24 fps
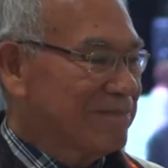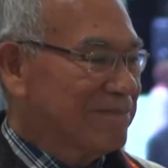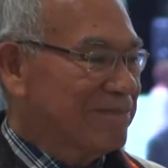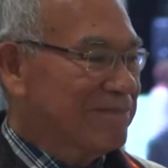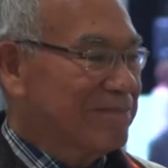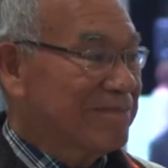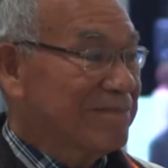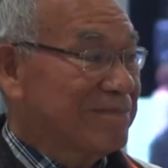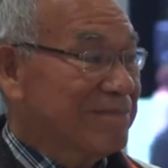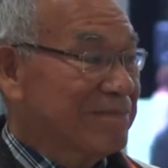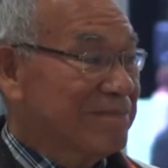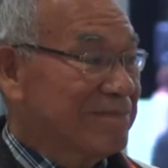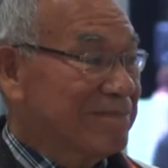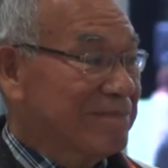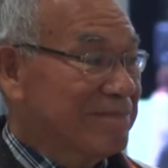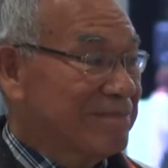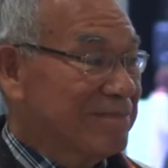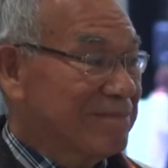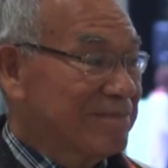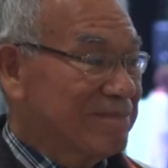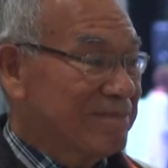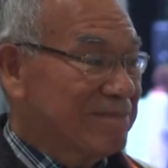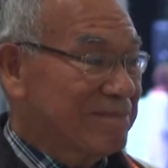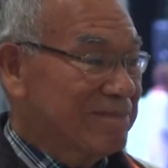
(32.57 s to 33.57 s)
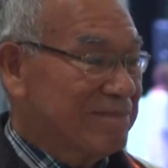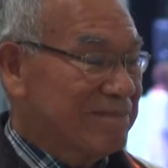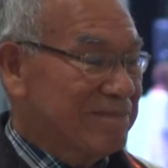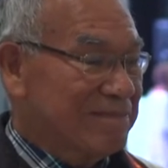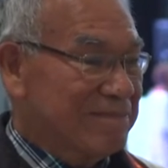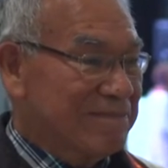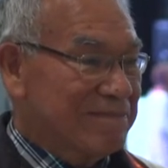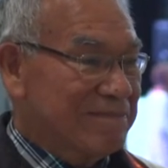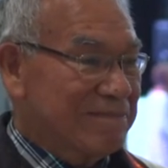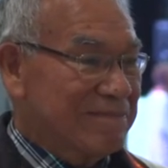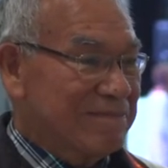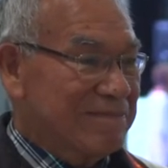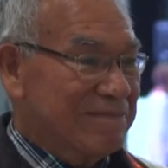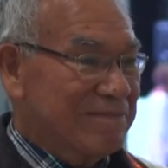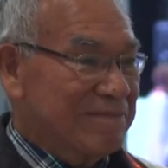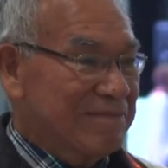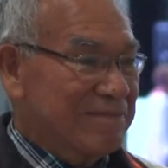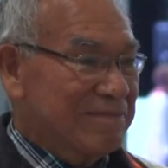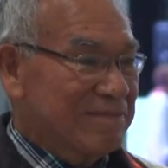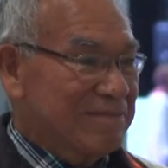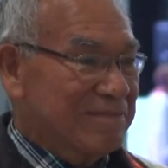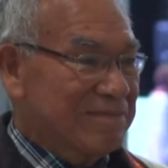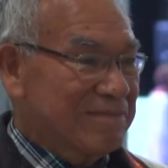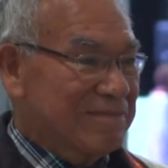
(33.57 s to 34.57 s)

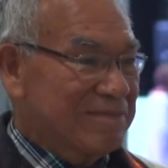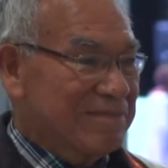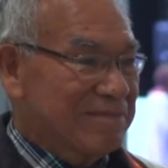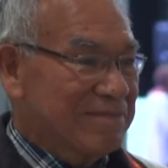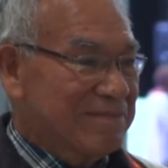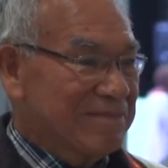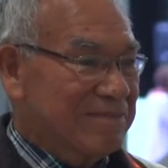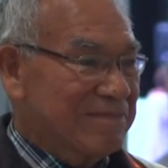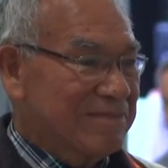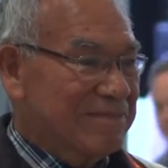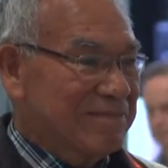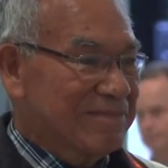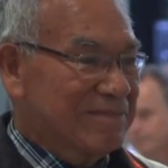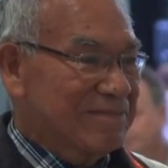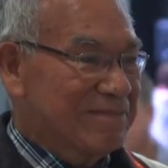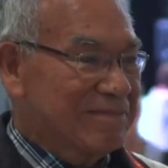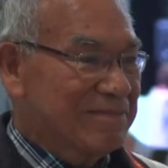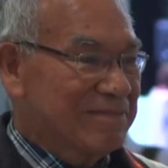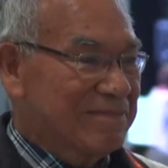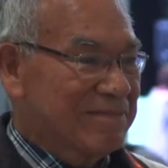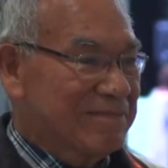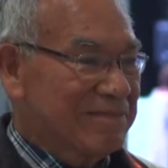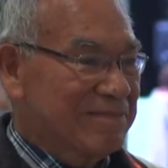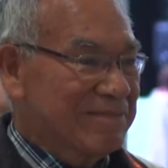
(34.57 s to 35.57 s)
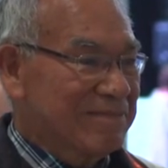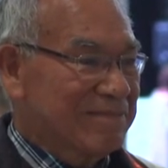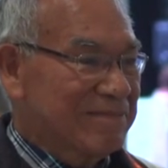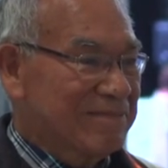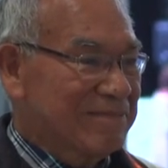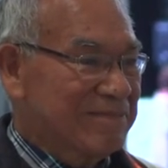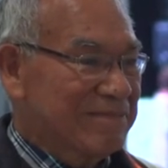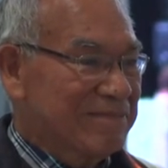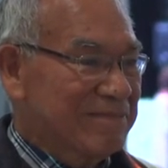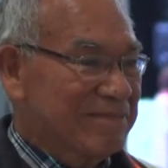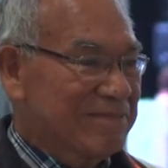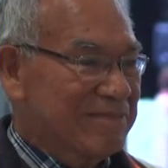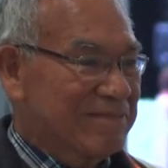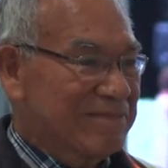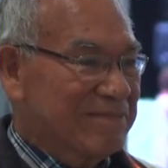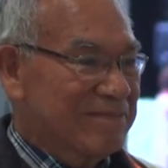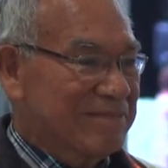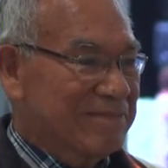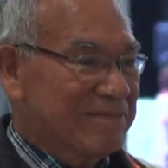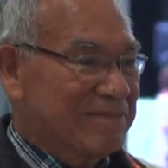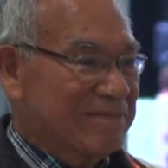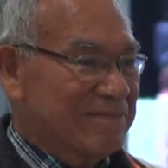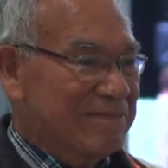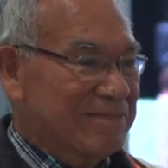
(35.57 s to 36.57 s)

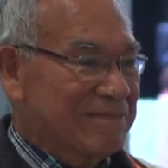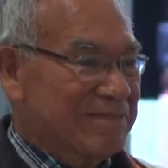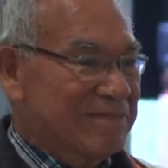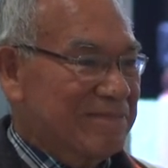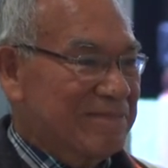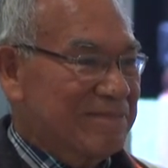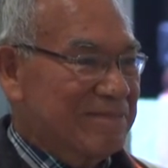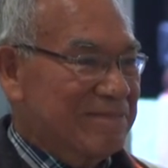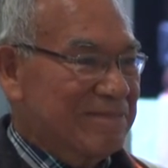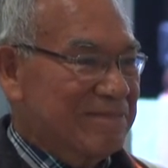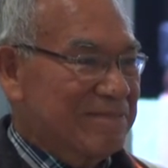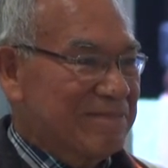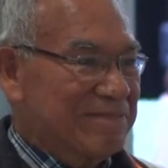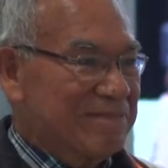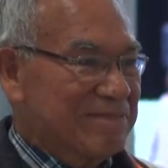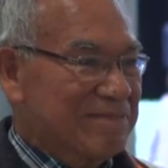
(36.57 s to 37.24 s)
This person isn't speaking.